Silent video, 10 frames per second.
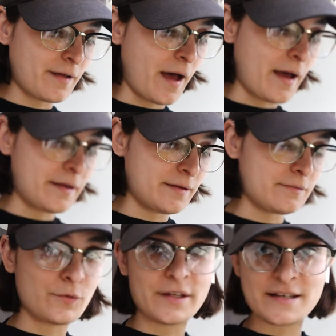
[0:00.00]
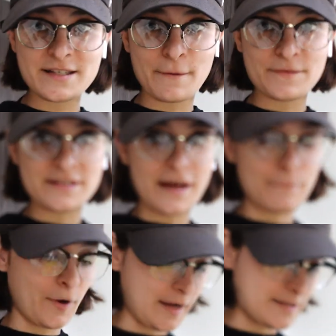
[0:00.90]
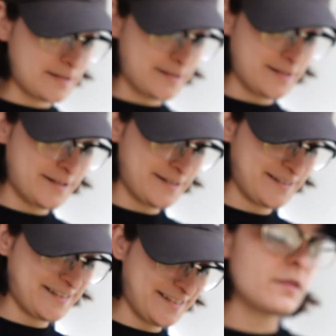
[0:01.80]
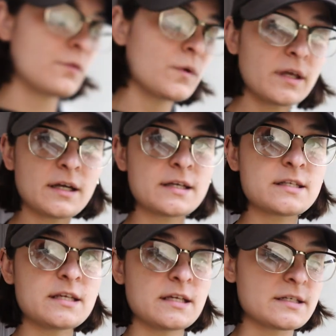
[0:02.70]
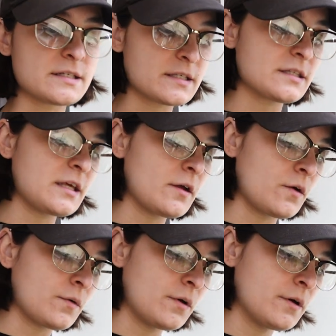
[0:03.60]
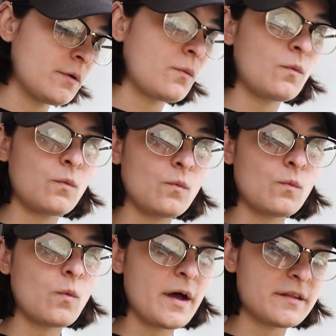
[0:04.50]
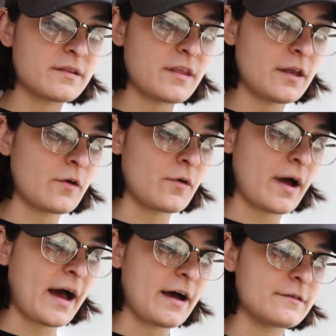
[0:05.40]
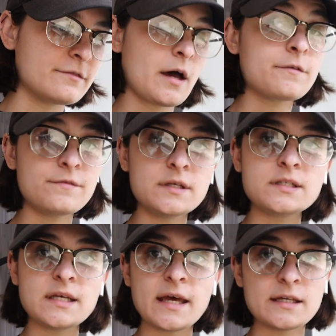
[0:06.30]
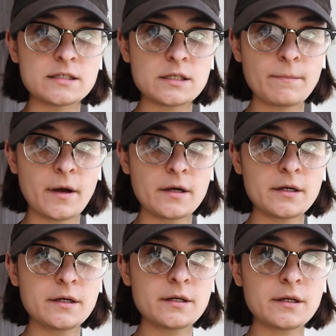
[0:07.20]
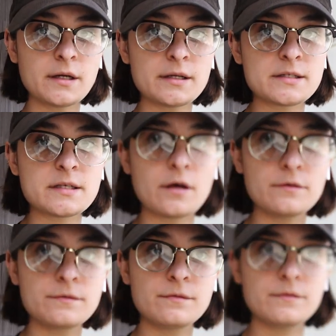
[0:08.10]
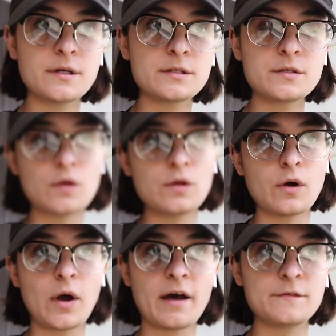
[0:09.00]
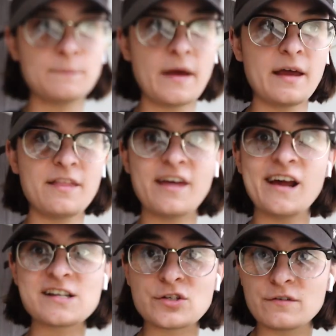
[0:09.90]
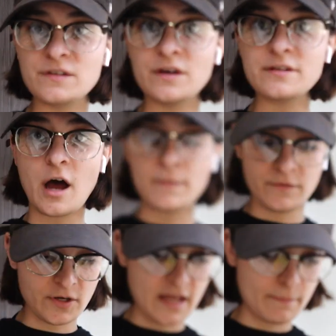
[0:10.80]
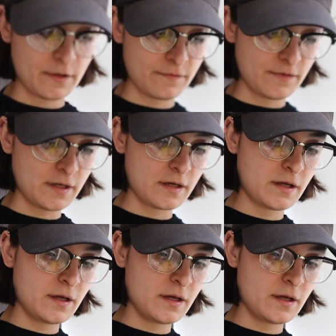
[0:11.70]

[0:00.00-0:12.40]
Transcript: I will accept that price. The really nice thing is they don't have a fee to get into the park itself, and so you don't have to pay that extra fee on top of your camping fee.